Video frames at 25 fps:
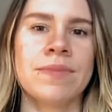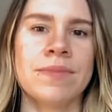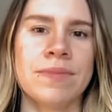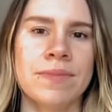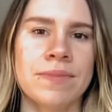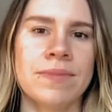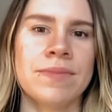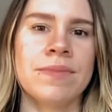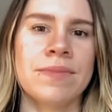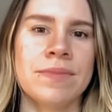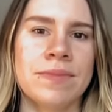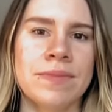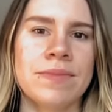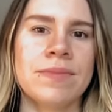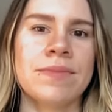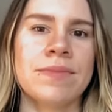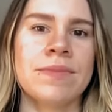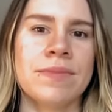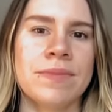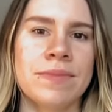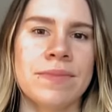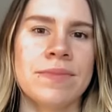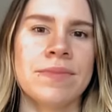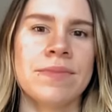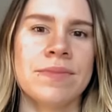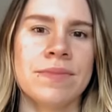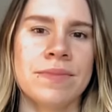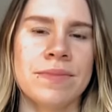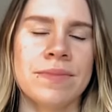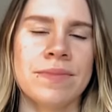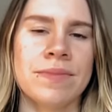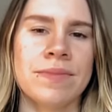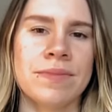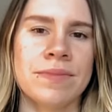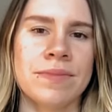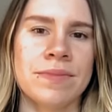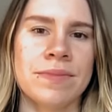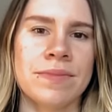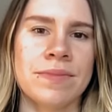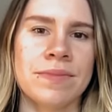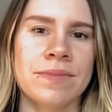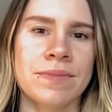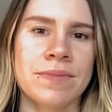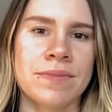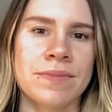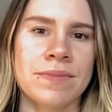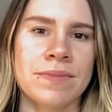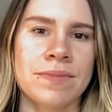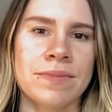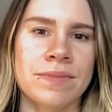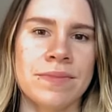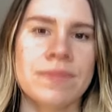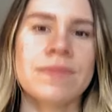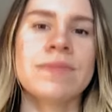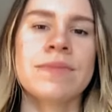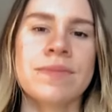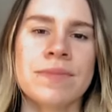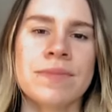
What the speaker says: [no speech]